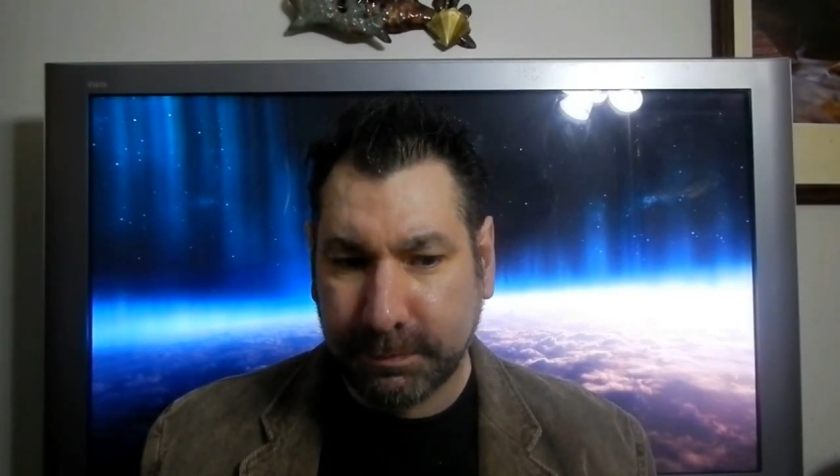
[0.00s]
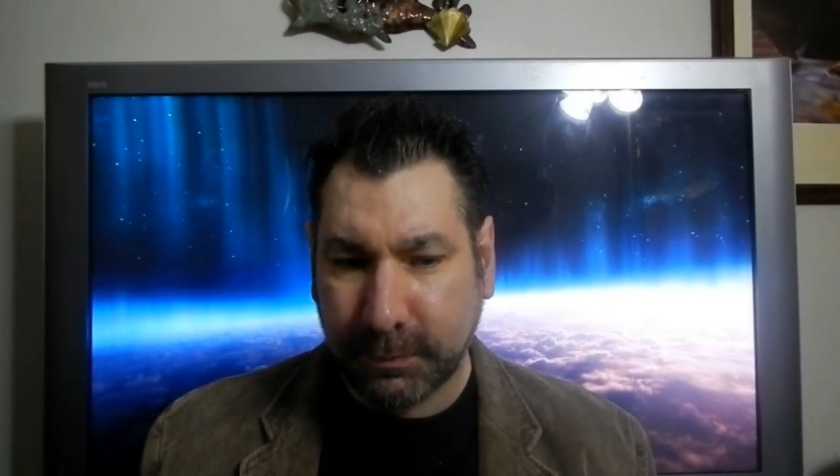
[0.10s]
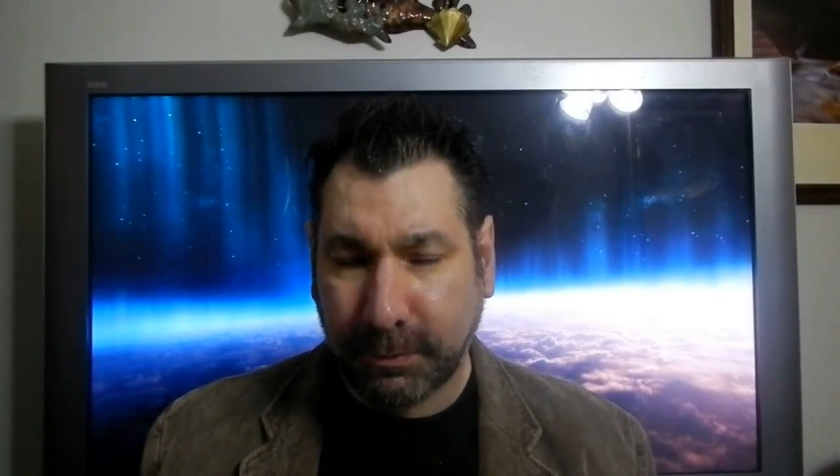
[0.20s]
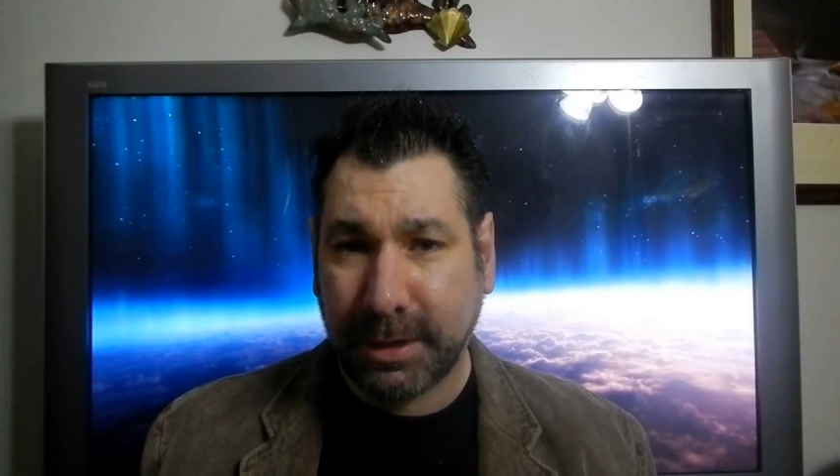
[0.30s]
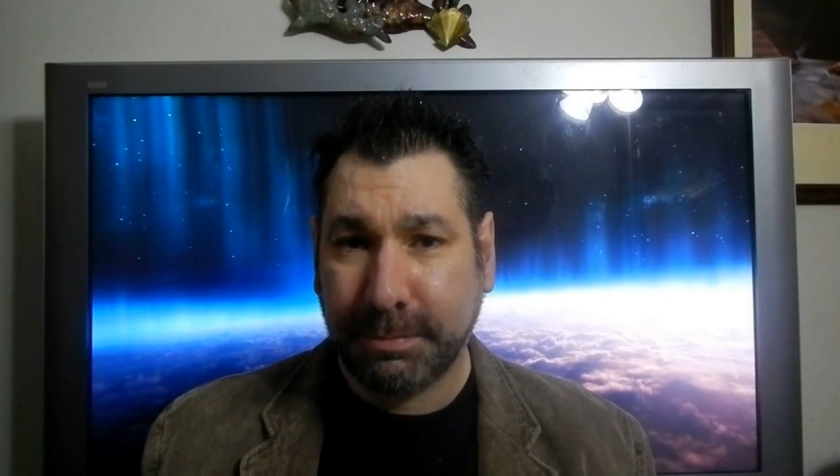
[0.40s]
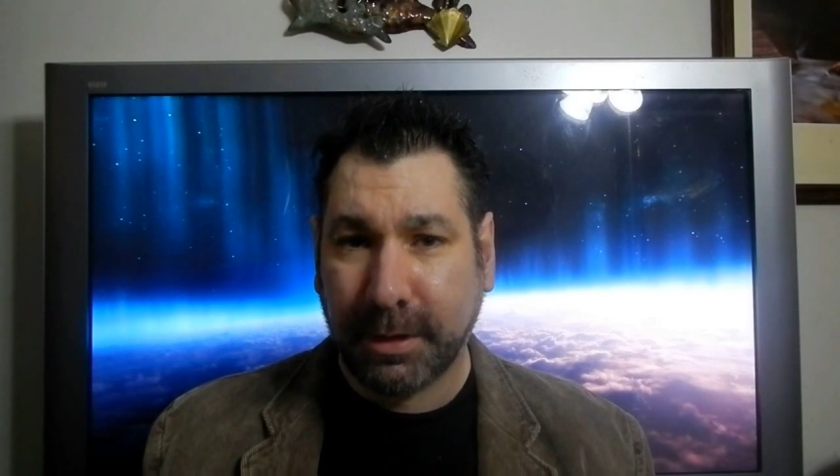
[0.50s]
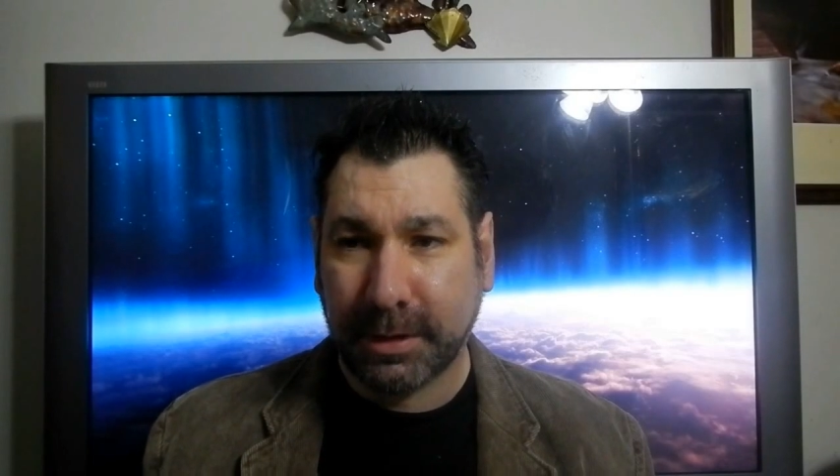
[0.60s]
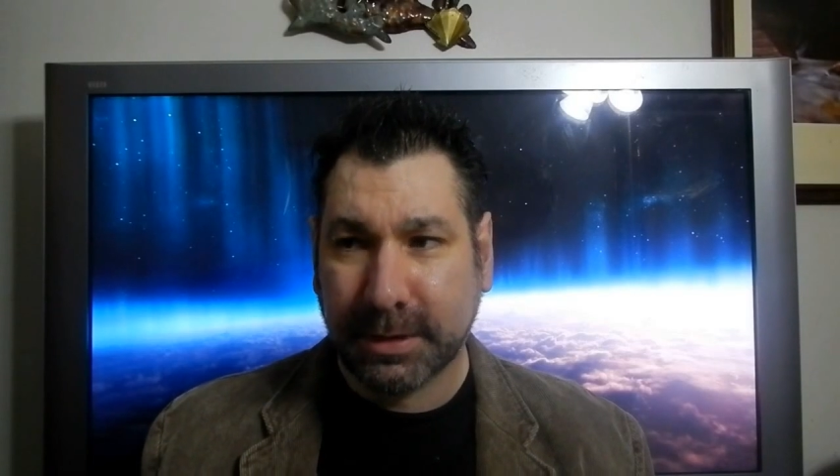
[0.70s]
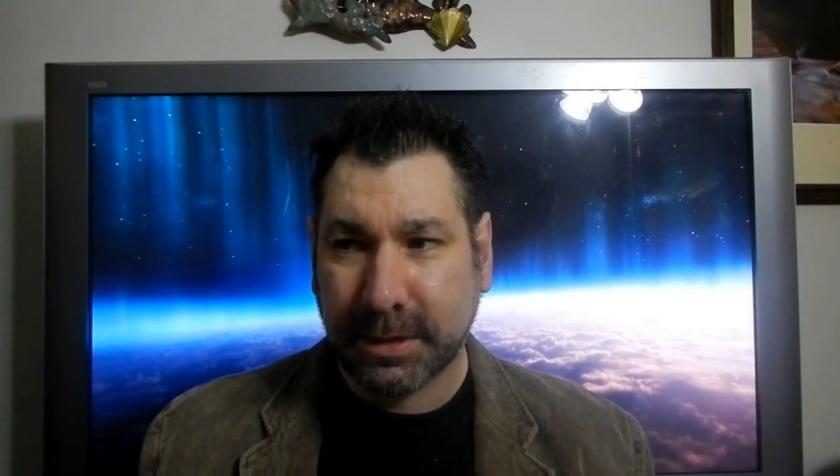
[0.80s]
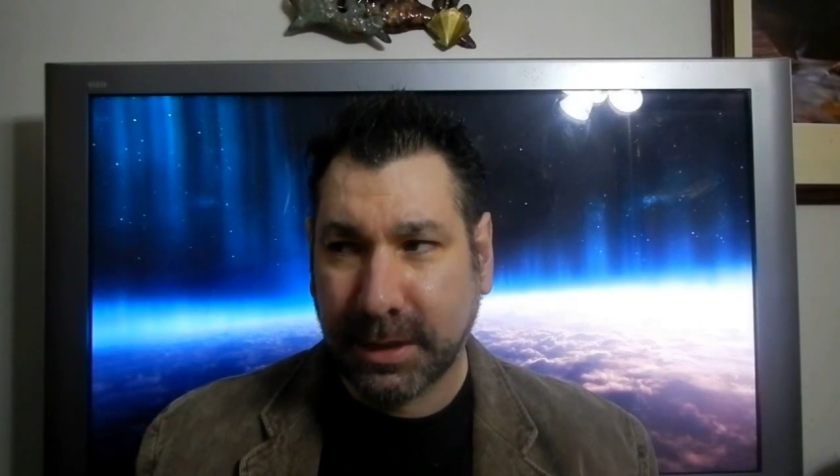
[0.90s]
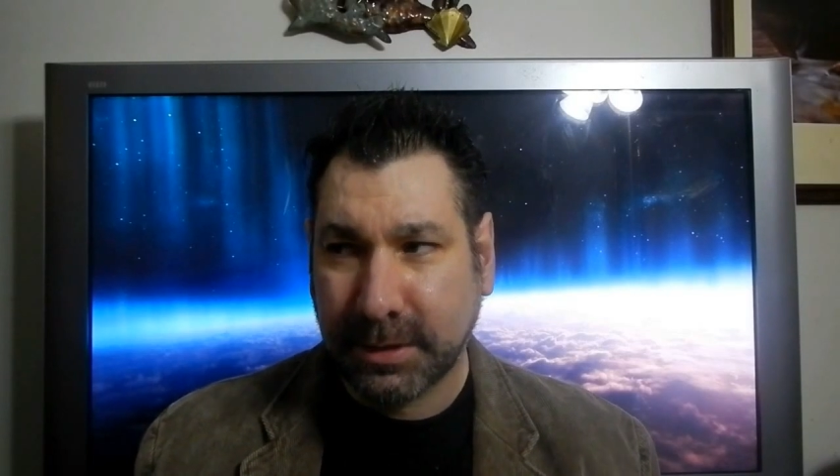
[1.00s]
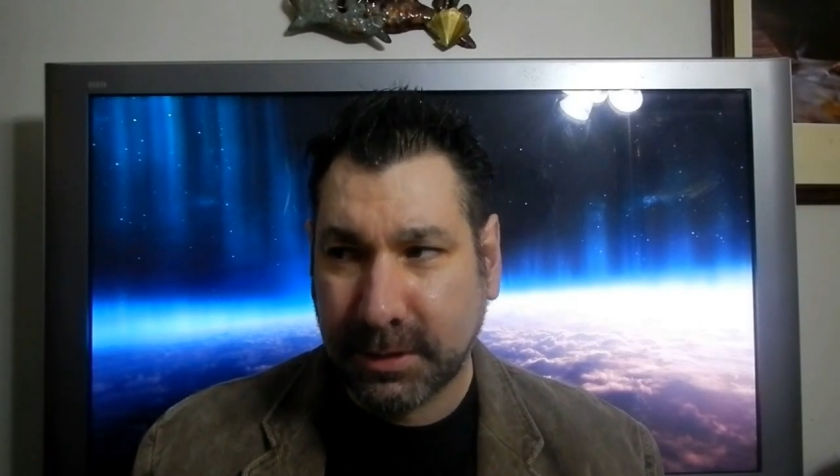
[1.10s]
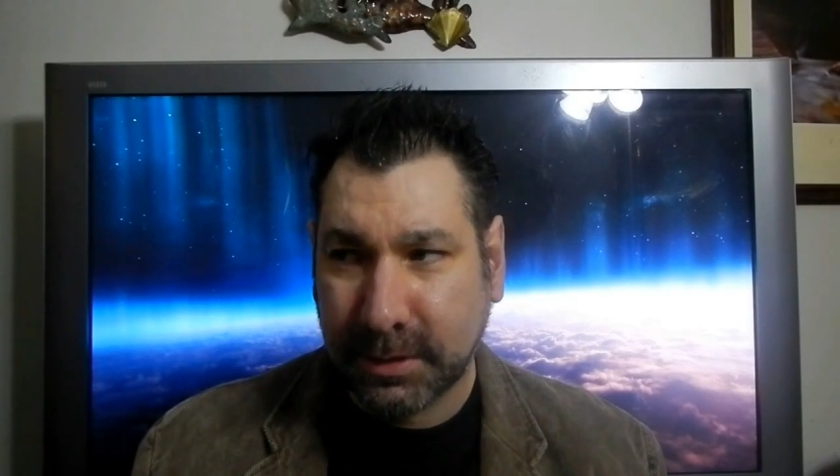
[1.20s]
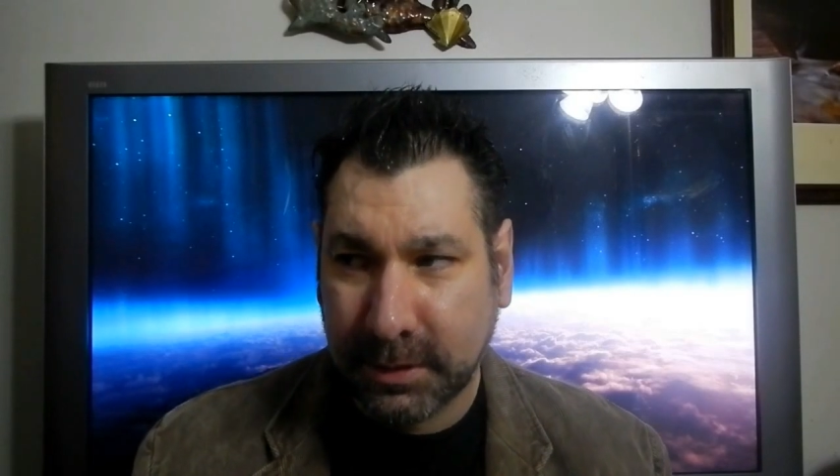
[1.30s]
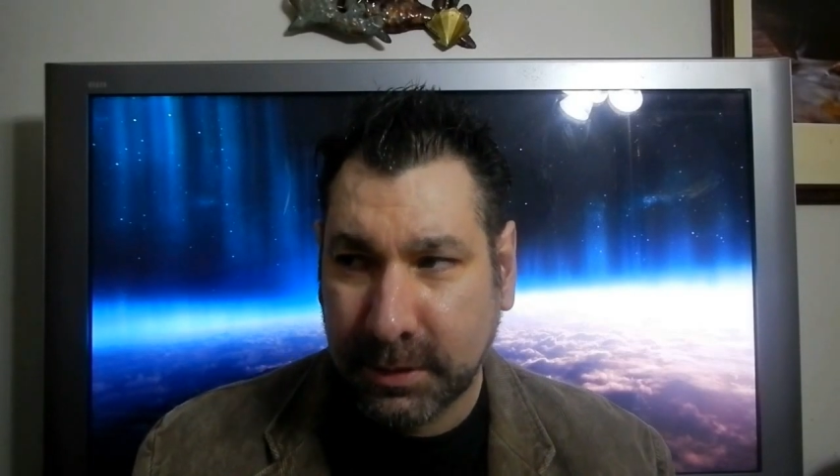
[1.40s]
20
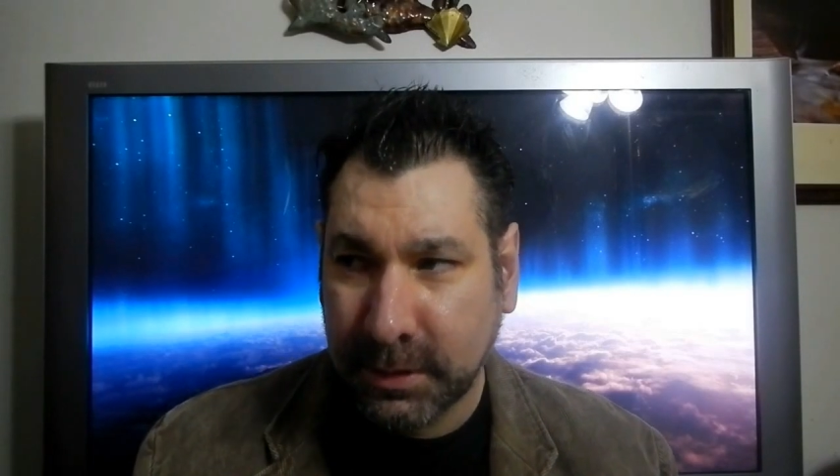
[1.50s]
Percocets and